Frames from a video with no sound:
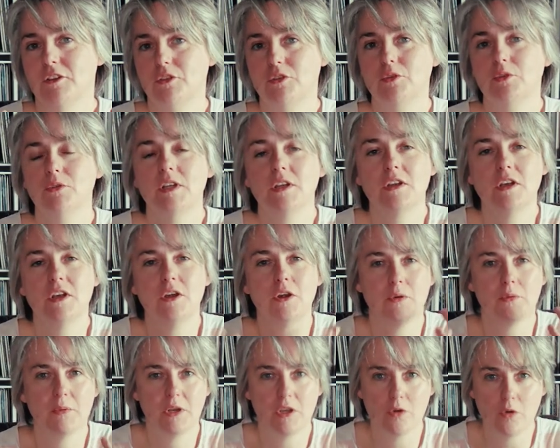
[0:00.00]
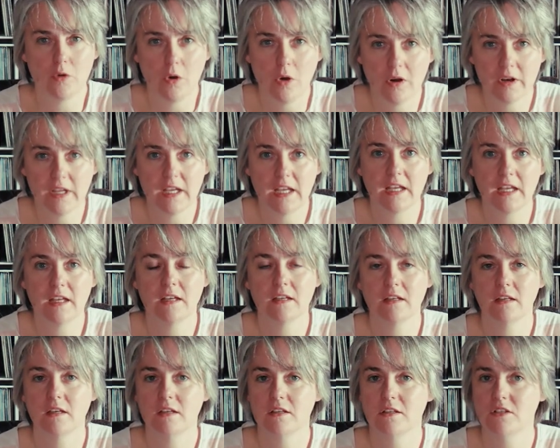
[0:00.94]
During
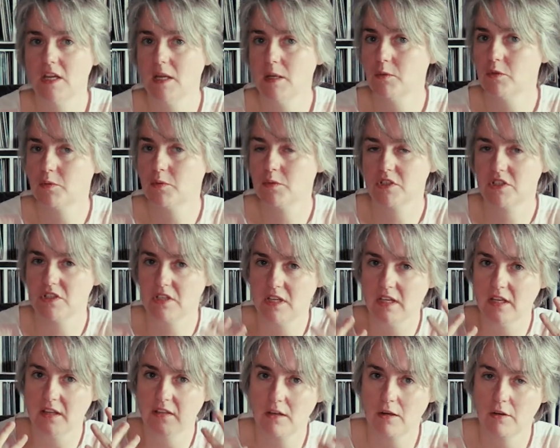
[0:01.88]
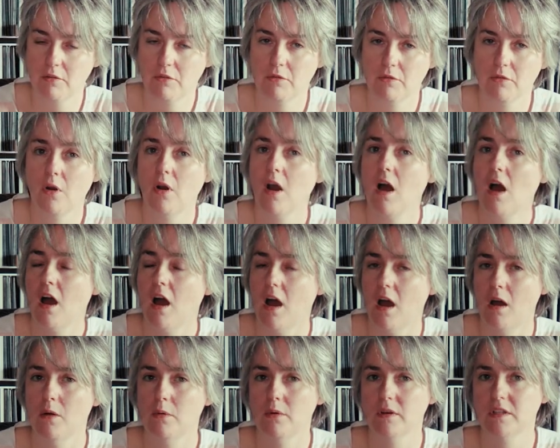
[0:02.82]
recording, James was sitting there for
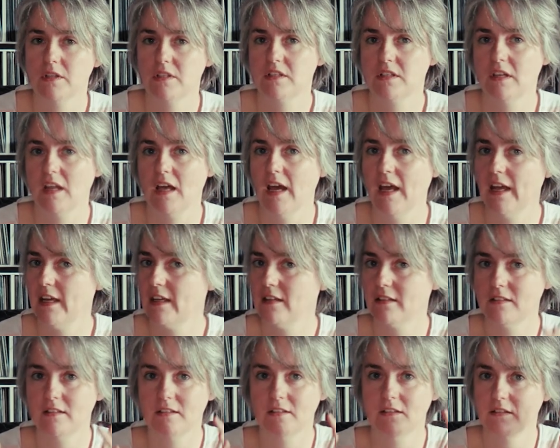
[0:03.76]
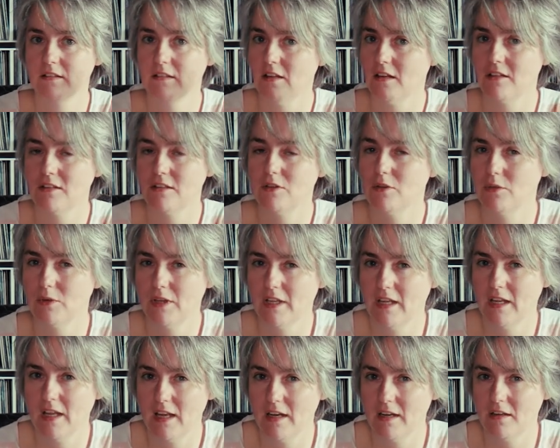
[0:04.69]
hours, like not
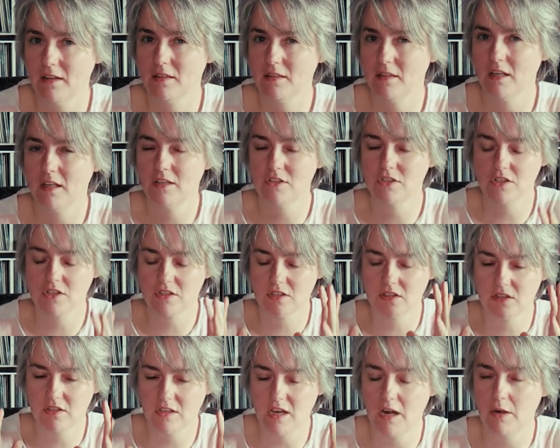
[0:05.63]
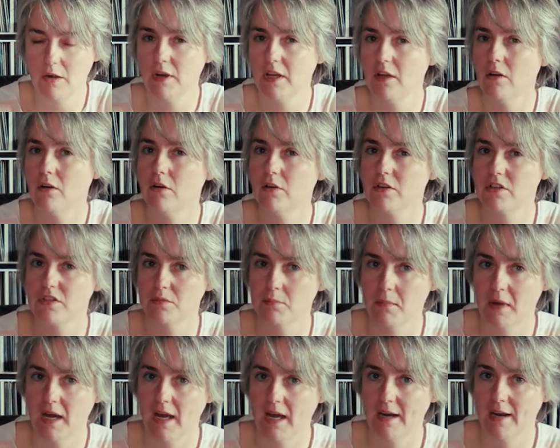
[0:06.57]
doing anything, just staring or
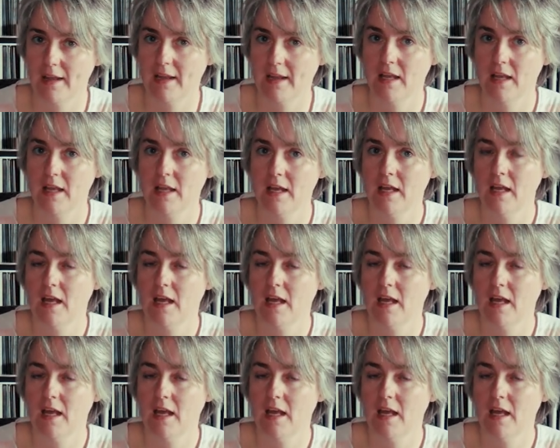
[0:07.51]
smiling.